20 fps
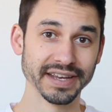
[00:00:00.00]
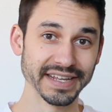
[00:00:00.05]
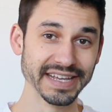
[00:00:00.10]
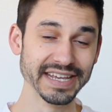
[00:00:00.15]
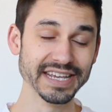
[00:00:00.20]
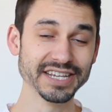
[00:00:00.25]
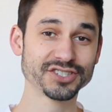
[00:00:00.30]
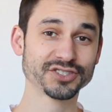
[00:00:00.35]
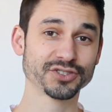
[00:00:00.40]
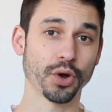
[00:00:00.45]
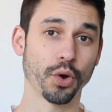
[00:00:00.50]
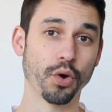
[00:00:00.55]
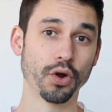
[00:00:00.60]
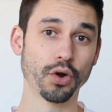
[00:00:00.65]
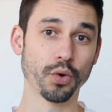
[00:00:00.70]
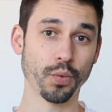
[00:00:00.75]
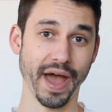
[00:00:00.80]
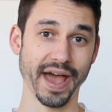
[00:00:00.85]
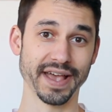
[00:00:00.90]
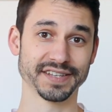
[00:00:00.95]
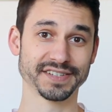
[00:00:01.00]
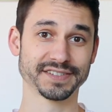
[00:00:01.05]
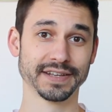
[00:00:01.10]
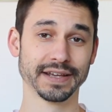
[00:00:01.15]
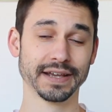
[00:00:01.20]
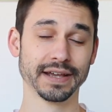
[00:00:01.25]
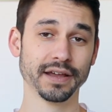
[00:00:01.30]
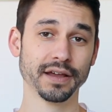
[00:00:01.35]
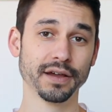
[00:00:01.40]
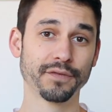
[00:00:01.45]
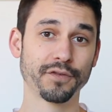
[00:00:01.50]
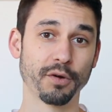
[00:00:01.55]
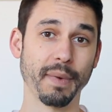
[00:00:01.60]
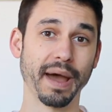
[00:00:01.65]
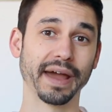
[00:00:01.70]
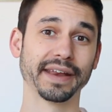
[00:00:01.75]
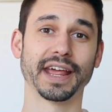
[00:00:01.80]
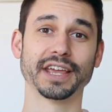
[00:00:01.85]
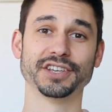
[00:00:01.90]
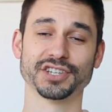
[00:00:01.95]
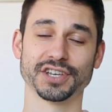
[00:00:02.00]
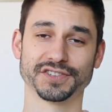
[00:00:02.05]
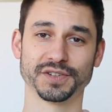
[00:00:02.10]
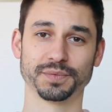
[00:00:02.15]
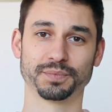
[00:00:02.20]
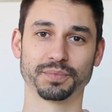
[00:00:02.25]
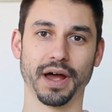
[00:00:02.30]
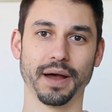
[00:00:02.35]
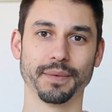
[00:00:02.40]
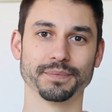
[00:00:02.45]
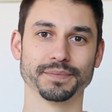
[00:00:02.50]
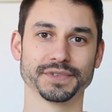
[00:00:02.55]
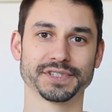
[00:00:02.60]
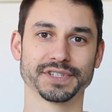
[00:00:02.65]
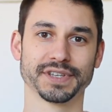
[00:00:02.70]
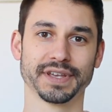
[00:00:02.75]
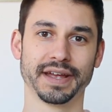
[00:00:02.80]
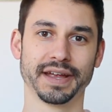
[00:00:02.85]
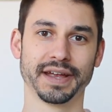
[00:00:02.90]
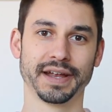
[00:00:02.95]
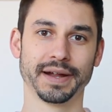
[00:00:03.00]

east or west, for my digestive problems.